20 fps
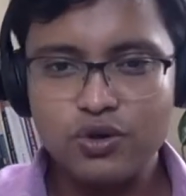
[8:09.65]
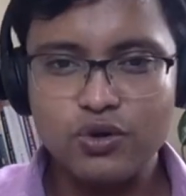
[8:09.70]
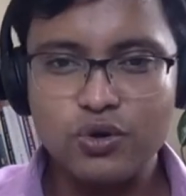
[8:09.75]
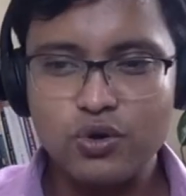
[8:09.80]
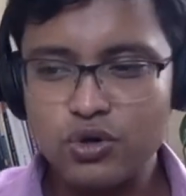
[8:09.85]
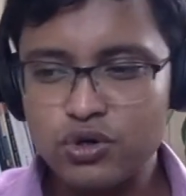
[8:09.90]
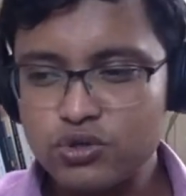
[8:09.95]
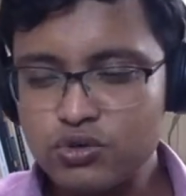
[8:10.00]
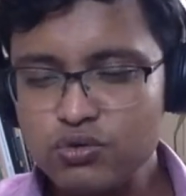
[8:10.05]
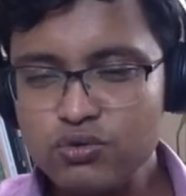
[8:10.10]

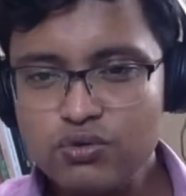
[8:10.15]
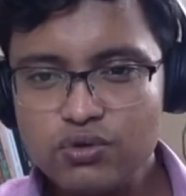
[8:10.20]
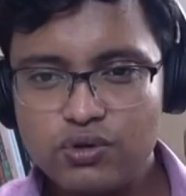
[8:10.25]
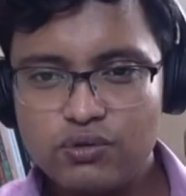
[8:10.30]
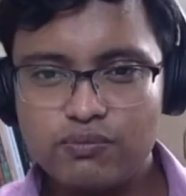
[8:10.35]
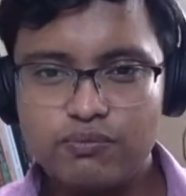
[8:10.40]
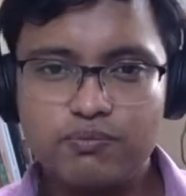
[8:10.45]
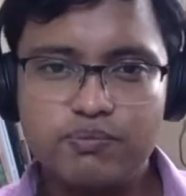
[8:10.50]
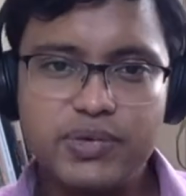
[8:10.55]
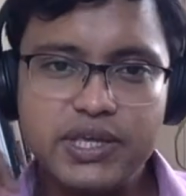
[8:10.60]
go to
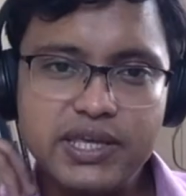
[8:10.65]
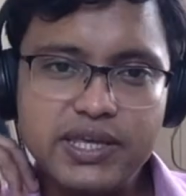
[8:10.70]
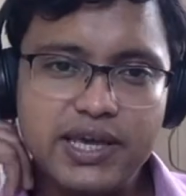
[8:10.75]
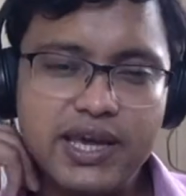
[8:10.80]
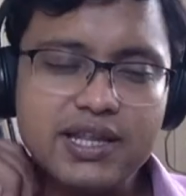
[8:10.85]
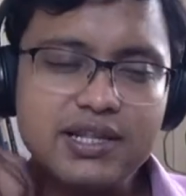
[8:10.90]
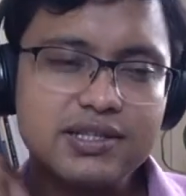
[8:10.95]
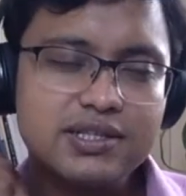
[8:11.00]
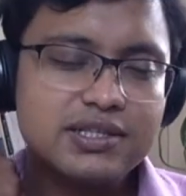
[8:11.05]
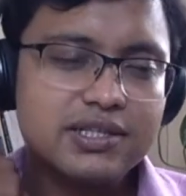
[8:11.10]

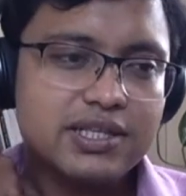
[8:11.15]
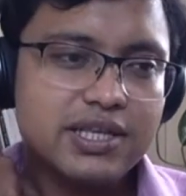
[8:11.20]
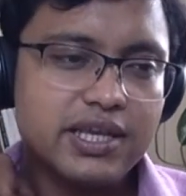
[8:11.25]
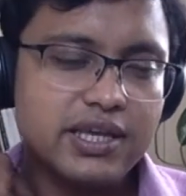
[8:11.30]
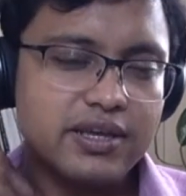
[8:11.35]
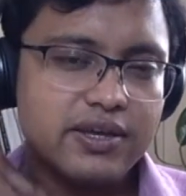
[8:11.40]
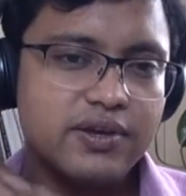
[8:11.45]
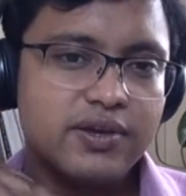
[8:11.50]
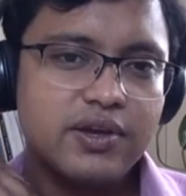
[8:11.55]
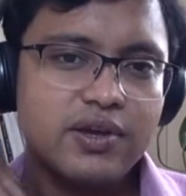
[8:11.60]
B,
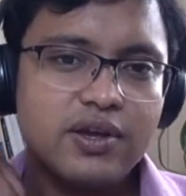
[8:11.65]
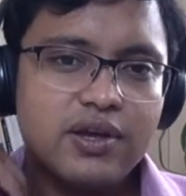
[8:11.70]
C.